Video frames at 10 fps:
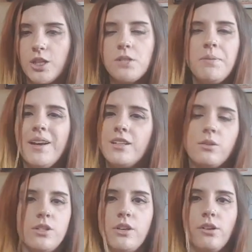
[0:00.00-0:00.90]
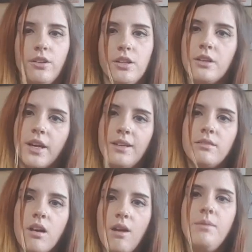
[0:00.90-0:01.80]
Just be nice to each other on the internet.
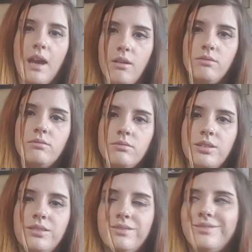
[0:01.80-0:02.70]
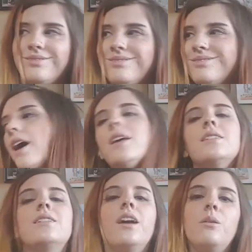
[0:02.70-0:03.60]
Calm down.
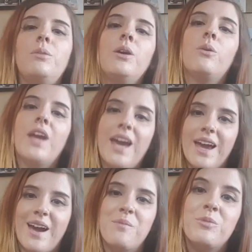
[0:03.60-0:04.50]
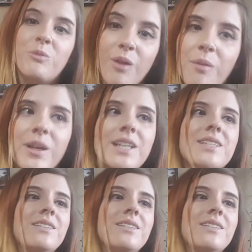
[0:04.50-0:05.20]
It's gonna be okay, I promise.